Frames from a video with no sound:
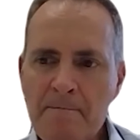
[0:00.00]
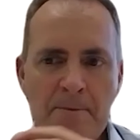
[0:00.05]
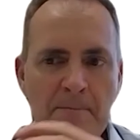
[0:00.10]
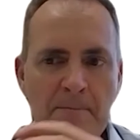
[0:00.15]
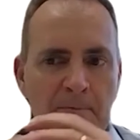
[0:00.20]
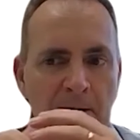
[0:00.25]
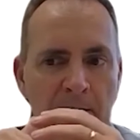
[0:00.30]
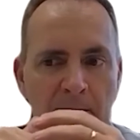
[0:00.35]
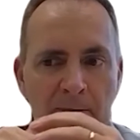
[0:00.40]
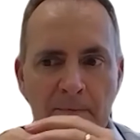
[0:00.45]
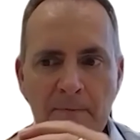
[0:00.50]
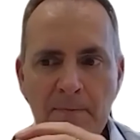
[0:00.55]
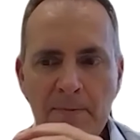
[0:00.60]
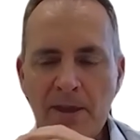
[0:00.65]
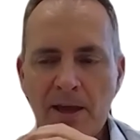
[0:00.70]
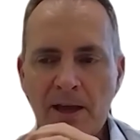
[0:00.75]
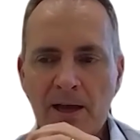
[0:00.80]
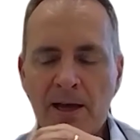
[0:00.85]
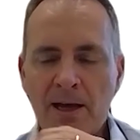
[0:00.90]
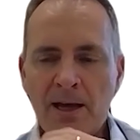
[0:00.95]
But
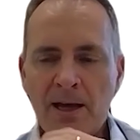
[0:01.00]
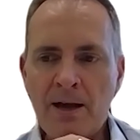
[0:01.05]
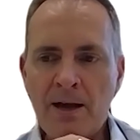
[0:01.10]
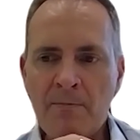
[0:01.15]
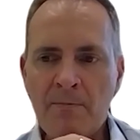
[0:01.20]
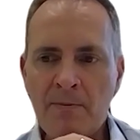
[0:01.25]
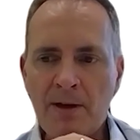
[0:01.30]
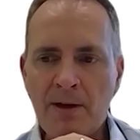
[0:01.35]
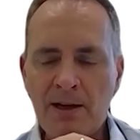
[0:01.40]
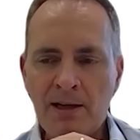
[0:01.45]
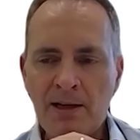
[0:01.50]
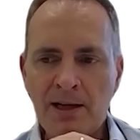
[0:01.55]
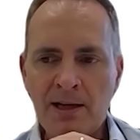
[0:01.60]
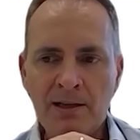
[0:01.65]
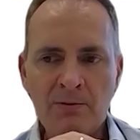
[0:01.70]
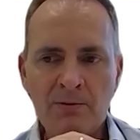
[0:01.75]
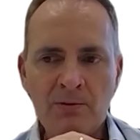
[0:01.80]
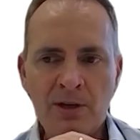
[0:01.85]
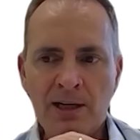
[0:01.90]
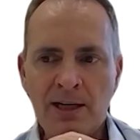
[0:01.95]

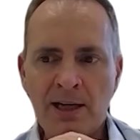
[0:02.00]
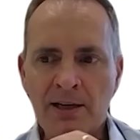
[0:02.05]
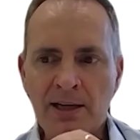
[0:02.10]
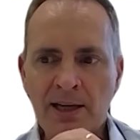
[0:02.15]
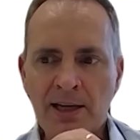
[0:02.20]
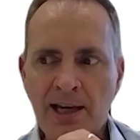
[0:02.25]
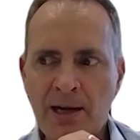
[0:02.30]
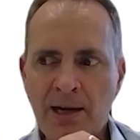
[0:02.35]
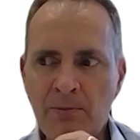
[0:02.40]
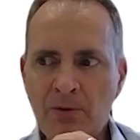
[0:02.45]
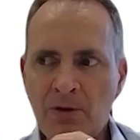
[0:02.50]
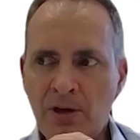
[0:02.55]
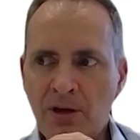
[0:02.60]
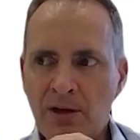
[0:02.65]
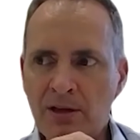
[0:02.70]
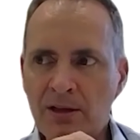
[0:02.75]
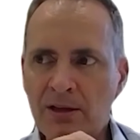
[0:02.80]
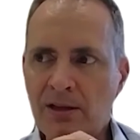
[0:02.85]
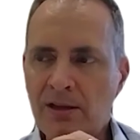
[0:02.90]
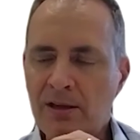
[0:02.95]
I went down to
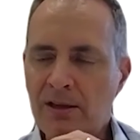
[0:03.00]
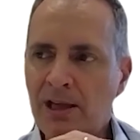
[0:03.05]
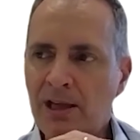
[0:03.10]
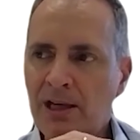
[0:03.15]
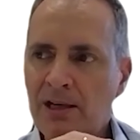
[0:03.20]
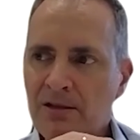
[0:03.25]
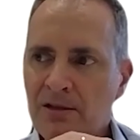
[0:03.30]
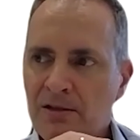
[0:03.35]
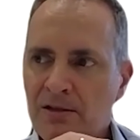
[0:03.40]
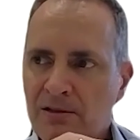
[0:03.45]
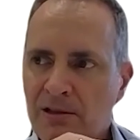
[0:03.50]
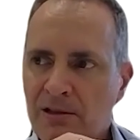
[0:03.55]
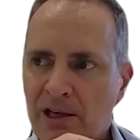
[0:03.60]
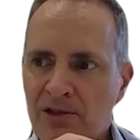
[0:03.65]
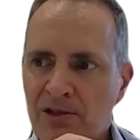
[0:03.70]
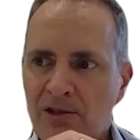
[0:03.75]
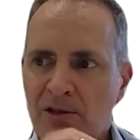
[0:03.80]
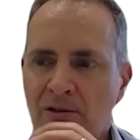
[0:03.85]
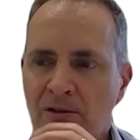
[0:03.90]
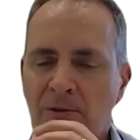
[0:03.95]
Canberra
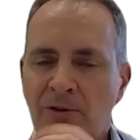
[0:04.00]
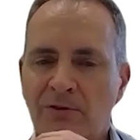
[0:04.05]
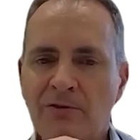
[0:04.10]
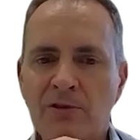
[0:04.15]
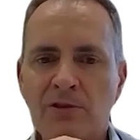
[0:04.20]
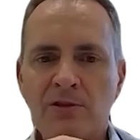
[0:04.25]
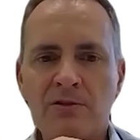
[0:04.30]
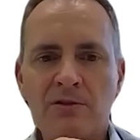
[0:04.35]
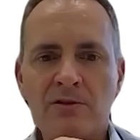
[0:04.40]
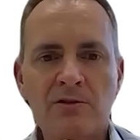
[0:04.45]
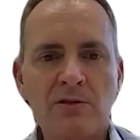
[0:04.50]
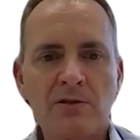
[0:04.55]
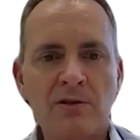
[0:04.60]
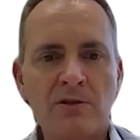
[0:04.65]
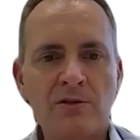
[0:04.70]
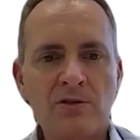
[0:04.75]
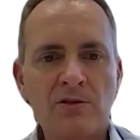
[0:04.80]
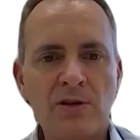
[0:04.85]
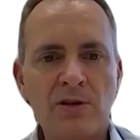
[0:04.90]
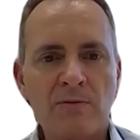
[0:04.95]
last year, my first sort
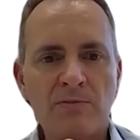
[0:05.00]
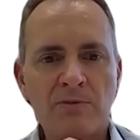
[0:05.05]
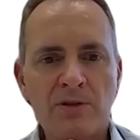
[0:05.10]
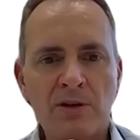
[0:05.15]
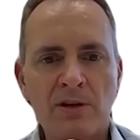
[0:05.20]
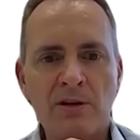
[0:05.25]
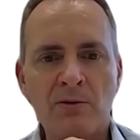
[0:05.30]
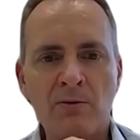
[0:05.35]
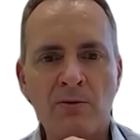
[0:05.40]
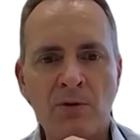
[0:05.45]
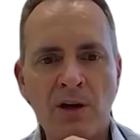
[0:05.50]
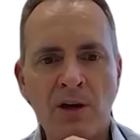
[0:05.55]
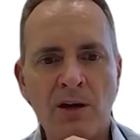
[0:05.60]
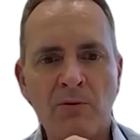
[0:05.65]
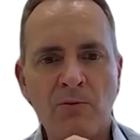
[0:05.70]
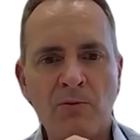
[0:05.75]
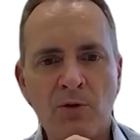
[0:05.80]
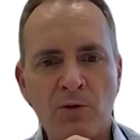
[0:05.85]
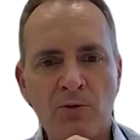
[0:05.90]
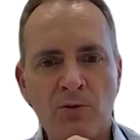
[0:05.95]
of trip to
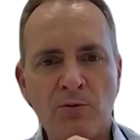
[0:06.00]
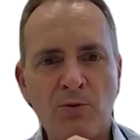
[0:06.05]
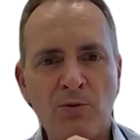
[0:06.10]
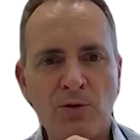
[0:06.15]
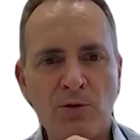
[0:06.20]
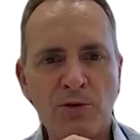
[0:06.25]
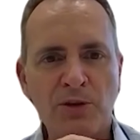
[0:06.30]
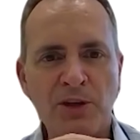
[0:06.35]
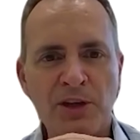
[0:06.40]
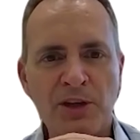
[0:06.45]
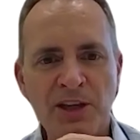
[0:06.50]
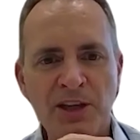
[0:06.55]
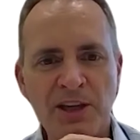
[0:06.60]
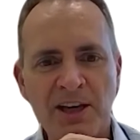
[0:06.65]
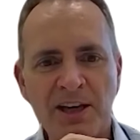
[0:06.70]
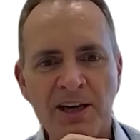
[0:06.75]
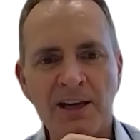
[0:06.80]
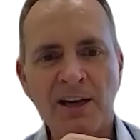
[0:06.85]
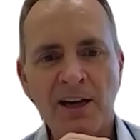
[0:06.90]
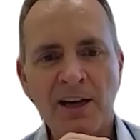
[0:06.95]
walk
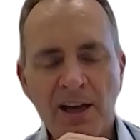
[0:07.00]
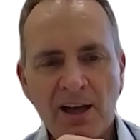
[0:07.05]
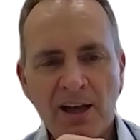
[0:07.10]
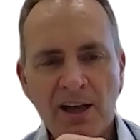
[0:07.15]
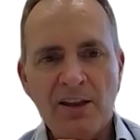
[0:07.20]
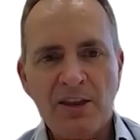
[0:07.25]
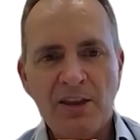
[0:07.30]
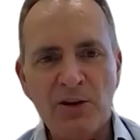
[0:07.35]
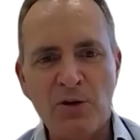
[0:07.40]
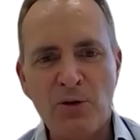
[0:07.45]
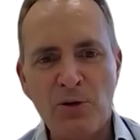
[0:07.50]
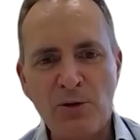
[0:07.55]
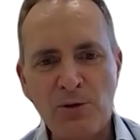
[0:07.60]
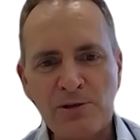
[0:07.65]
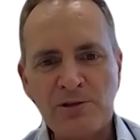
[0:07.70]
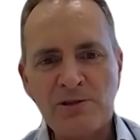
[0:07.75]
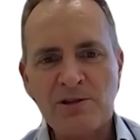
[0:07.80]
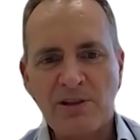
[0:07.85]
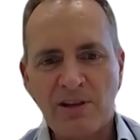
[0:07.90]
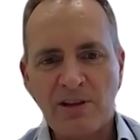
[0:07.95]
the
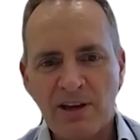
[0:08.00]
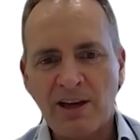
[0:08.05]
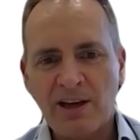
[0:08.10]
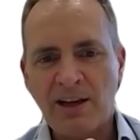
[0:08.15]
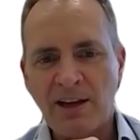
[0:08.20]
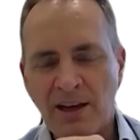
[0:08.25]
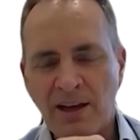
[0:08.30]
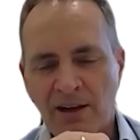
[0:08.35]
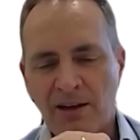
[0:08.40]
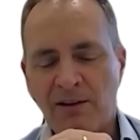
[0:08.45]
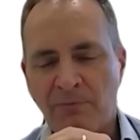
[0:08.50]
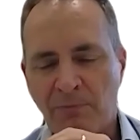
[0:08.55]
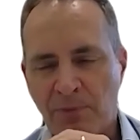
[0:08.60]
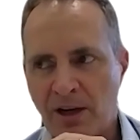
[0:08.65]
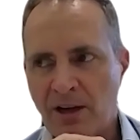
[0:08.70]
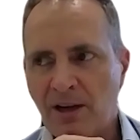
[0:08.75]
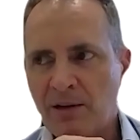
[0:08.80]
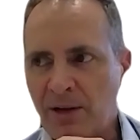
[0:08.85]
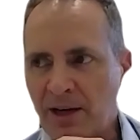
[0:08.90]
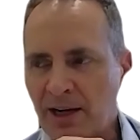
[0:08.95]
halls of
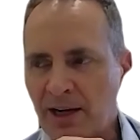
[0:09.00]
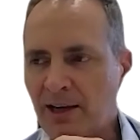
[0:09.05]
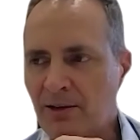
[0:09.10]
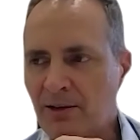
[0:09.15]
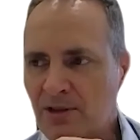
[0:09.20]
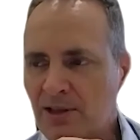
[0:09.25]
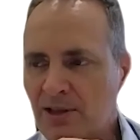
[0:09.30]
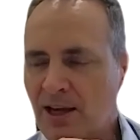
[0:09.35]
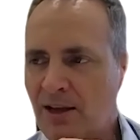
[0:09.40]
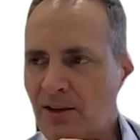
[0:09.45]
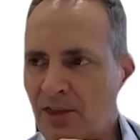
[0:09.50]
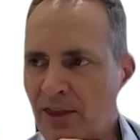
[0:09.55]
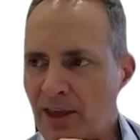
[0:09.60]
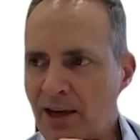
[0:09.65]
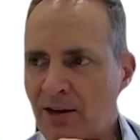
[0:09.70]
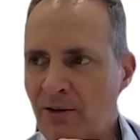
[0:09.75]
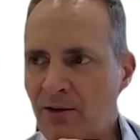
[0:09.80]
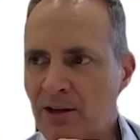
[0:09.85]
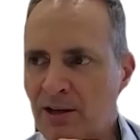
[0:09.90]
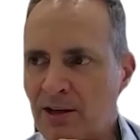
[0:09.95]
Parliament House down
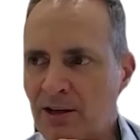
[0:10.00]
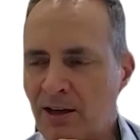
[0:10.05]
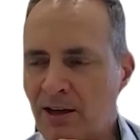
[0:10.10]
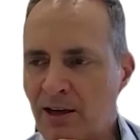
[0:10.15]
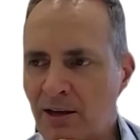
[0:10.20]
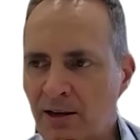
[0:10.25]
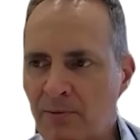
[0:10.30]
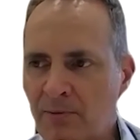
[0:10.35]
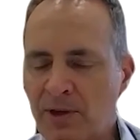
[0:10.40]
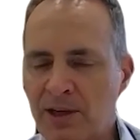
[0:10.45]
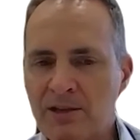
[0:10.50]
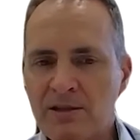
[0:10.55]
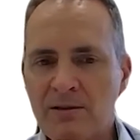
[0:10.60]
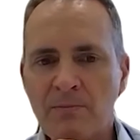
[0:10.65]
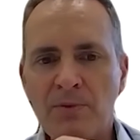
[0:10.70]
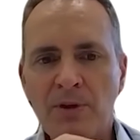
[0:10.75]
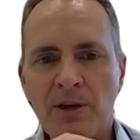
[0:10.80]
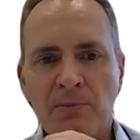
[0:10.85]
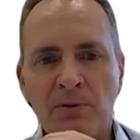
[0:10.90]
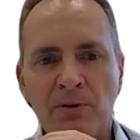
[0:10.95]
there and meet
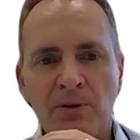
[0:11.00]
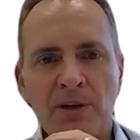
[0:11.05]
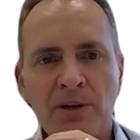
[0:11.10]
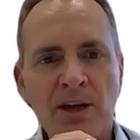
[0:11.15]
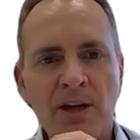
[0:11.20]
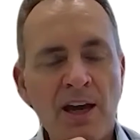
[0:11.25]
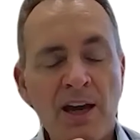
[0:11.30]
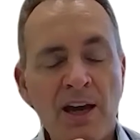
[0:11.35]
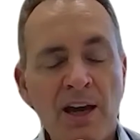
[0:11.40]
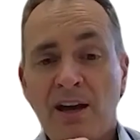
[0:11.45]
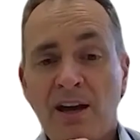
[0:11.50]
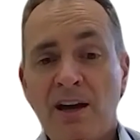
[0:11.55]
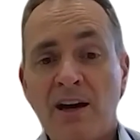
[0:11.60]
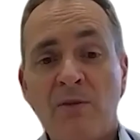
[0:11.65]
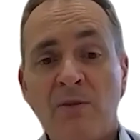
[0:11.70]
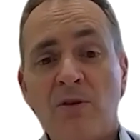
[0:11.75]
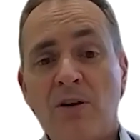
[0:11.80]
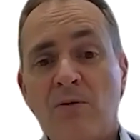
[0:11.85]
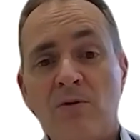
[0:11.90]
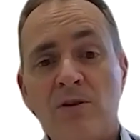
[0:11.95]
some people. And
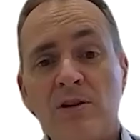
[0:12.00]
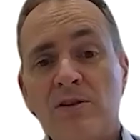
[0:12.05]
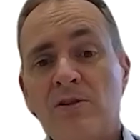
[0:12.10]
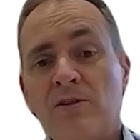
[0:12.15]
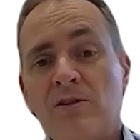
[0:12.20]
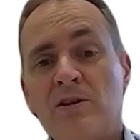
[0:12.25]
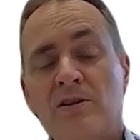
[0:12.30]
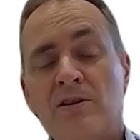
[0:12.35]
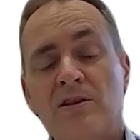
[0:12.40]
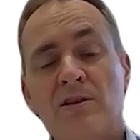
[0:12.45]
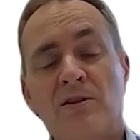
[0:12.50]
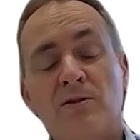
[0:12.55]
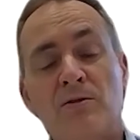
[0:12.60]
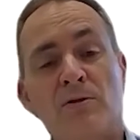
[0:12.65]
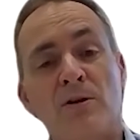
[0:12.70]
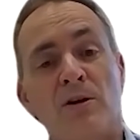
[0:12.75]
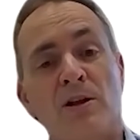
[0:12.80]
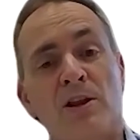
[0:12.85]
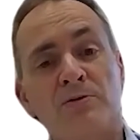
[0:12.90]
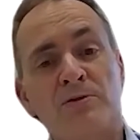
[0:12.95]
one of there
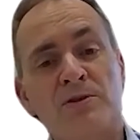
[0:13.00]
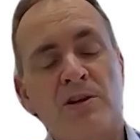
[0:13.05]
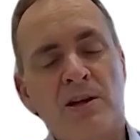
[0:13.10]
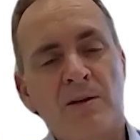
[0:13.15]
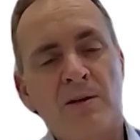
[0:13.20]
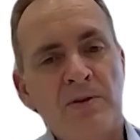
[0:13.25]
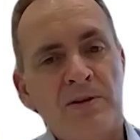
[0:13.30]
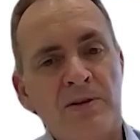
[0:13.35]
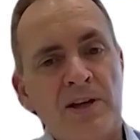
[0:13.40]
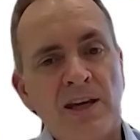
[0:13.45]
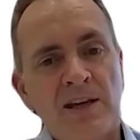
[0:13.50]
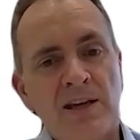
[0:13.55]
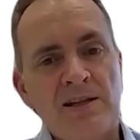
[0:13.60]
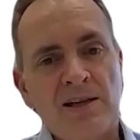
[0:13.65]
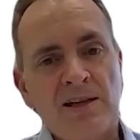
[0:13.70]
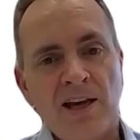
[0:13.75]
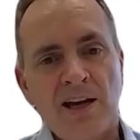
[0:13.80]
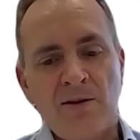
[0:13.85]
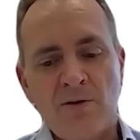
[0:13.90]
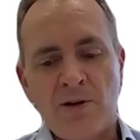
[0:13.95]
was a couple of key
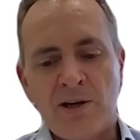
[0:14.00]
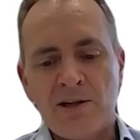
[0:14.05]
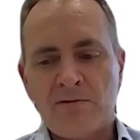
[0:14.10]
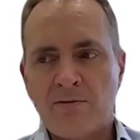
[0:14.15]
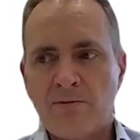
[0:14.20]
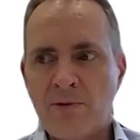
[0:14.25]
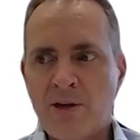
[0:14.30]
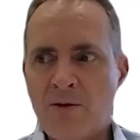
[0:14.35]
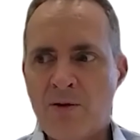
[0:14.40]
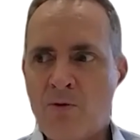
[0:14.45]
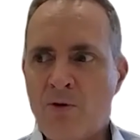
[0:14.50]
takeaways for me.